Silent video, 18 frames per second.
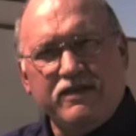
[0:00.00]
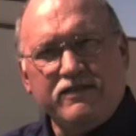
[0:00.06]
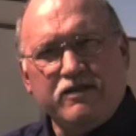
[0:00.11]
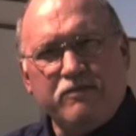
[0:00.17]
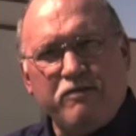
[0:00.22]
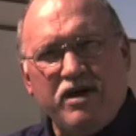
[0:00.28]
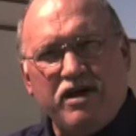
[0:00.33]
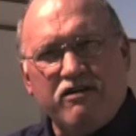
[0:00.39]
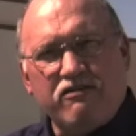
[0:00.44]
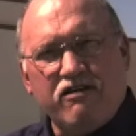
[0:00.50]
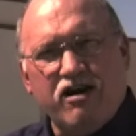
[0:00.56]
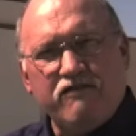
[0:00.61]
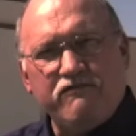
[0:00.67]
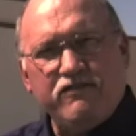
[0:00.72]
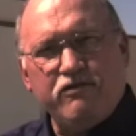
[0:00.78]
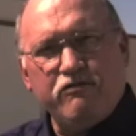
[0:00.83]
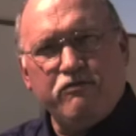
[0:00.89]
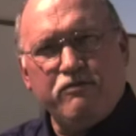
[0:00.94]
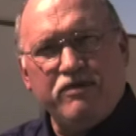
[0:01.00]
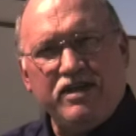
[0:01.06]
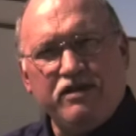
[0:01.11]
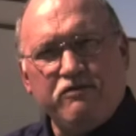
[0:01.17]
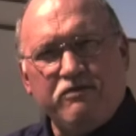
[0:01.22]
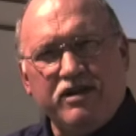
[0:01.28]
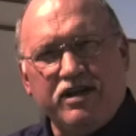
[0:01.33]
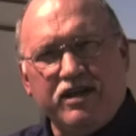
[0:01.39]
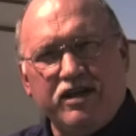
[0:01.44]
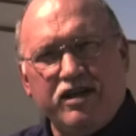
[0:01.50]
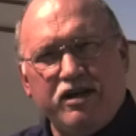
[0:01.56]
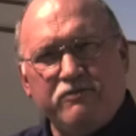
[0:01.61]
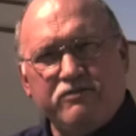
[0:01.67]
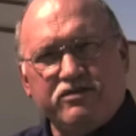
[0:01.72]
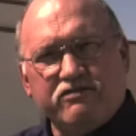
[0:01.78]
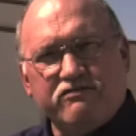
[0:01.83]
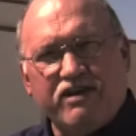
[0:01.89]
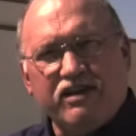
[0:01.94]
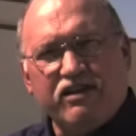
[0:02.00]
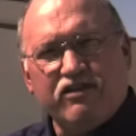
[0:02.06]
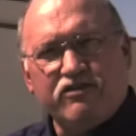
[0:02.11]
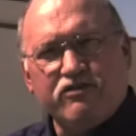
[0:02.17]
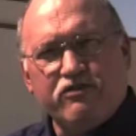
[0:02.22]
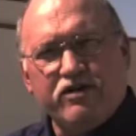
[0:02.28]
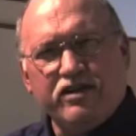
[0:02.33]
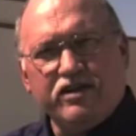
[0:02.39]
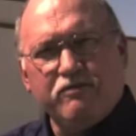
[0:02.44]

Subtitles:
the better off you will be when it comes to regulatory